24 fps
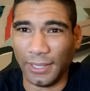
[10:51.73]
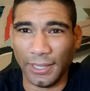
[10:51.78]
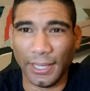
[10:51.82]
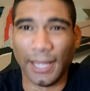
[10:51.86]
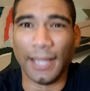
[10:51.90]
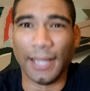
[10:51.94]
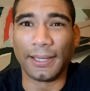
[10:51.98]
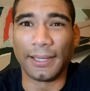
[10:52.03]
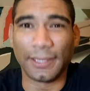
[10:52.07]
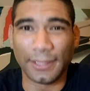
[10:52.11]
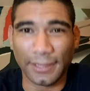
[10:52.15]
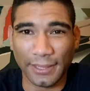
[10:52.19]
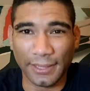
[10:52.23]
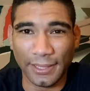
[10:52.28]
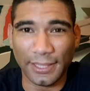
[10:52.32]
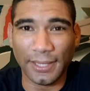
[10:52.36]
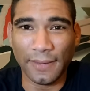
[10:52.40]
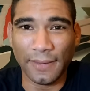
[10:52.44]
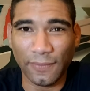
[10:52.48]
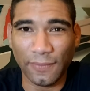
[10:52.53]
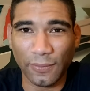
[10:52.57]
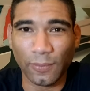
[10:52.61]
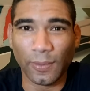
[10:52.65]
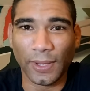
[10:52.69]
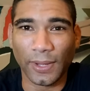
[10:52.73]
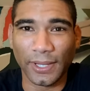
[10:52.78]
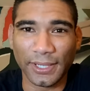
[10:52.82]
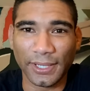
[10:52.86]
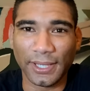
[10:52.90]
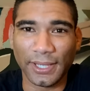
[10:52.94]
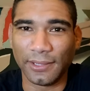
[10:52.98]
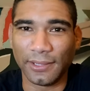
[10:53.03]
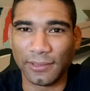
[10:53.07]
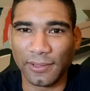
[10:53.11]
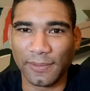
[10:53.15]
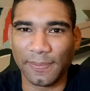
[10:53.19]
like, give you
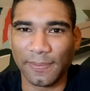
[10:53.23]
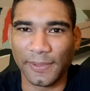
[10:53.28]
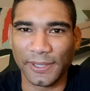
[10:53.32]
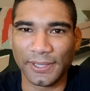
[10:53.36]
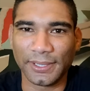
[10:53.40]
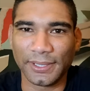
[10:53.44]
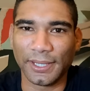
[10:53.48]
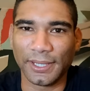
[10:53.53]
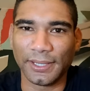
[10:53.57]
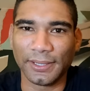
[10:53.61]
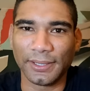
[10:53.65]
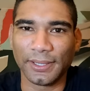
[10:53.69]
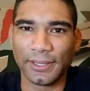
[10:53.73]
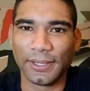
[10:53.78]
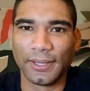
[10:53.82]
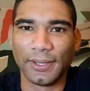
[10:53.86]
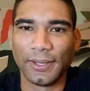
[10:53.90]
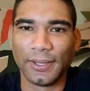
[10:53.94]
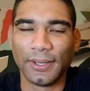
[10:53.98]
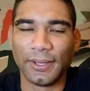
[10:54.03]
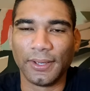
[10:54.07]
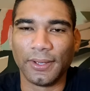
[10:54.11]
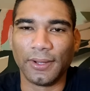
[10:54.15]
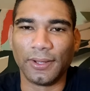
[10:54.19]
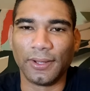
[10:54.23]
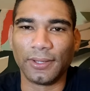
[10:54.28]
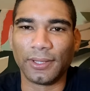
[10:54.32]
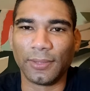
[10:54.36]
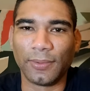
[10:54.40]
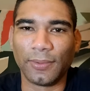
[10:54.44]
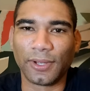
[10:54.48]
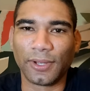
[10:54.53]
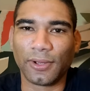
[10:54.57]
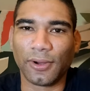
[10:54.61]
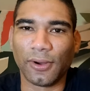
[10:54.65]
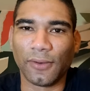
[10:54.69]
100% on the
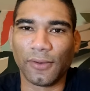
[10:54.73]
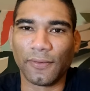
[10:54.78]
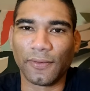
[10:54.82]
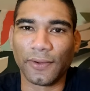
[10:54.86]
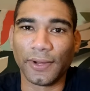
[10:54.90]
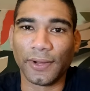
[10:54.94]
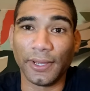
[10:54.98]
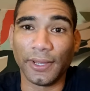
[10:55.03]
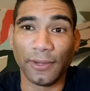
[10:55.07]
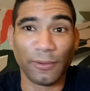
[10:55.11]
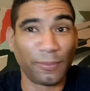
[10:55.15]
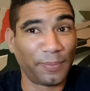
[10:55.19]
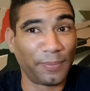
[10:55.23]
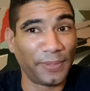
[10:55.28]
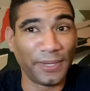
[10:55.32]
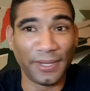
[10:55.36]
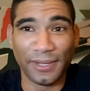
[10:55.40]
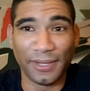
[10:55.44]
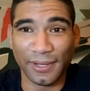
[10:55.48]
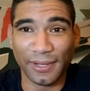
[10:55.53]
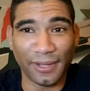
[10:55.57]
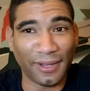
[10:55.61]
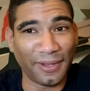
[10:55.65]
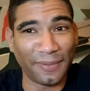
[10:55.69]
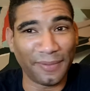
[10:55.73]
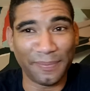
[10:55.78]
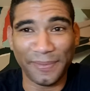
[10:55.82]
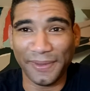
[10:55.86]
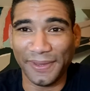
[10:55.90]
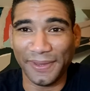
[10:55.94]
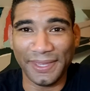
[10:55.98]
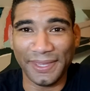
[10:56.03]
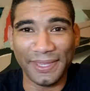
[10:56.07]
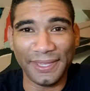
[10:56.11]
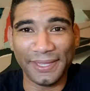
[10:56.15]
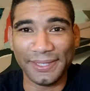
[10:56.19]
recovery. It will be not
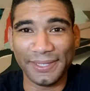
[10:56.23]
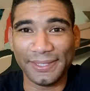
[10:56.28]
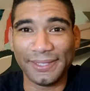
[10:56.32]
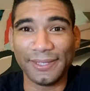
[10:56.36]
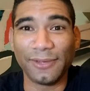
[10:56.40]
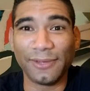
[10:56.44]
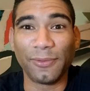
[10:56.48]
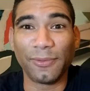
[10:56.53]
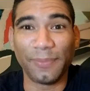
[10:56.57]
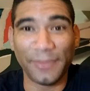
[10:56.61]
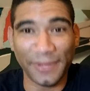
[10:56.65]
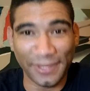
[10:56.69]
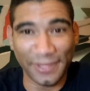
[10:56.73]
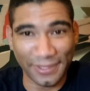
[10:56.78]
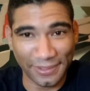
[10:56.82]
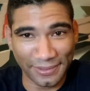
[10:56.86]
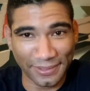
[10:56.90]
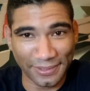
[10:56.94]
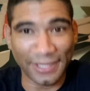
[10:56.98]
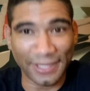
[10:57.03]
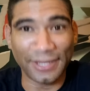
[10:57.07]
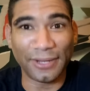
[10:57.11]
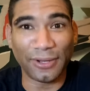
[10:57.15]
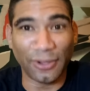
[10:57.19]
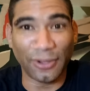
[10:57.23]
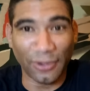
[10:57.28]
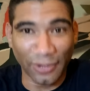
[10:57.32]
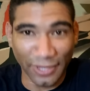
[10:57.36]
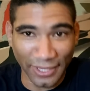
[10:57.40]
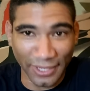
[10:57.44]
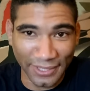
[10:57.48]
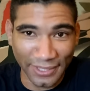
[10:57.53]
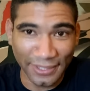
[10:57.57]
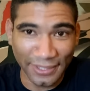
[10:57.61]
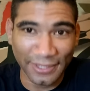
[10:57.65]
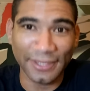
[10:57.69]
be easy, it will be
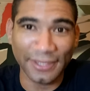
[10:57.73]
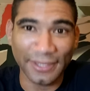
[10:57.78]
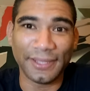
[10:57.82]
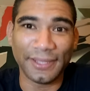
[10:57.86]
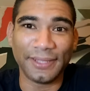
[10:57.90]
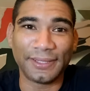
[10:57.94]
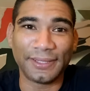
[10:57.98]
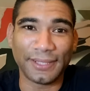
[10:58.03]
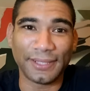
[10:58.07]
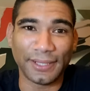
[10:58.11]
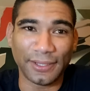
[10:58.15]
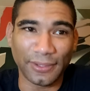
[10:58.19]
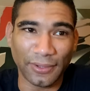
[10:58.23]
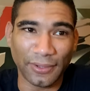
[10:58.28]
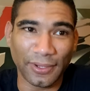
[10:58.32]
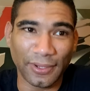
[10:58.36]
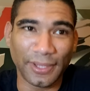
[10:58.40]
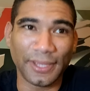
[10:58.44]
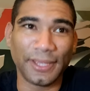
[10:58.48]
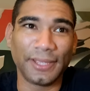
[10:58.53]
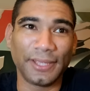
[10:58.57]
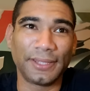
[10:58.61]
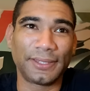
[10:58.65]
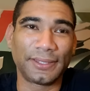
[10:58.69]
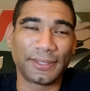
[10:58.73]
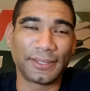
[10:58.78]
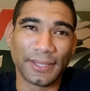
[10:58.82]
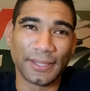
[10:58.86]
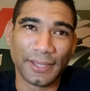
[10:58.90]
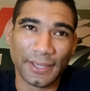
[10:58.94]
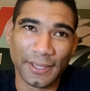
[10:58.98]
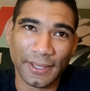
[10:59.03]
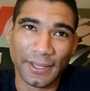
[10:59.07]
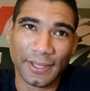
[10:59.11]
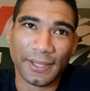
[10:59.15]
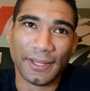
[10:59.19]
annoying. It's annoying,
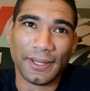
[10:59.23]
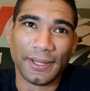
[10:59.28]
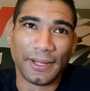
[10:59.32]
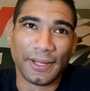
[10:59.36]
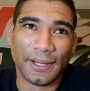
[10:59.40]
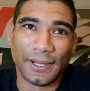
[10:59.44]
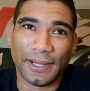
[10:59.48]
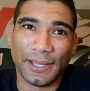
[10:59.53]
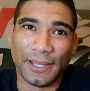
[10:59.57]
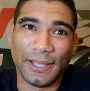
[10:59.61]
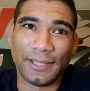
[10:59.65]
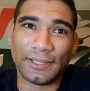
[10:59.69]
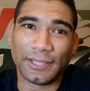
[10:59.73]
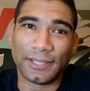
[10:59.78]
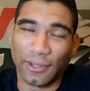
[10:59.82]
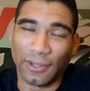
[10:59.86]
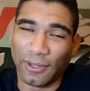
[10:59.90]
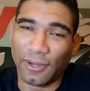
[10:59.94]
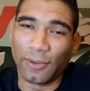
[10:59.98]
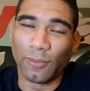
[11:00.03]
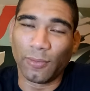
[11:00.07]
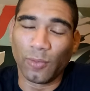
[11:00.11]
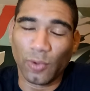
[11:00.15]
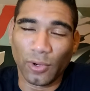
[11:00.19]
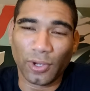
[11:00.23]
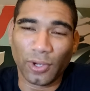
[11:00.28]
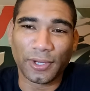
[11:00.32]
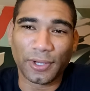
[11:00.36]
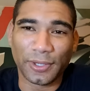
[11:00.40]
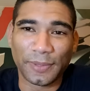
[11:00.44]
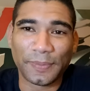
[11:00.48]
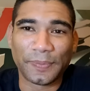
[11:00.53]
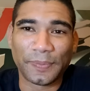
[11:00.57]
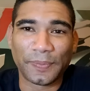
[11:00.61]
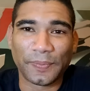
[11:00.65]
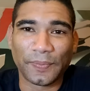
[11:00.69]
it's a lot of work.
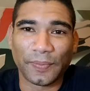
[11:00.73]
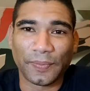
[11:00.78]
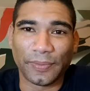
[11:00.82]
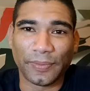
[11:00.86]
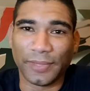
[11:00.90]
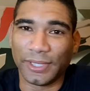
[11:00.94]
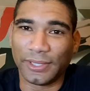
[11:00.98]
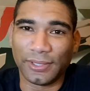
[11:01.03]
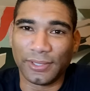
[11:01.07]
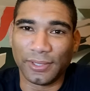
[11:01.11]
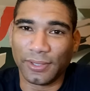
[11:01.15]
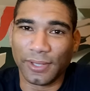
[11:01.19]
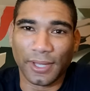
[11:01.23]
But you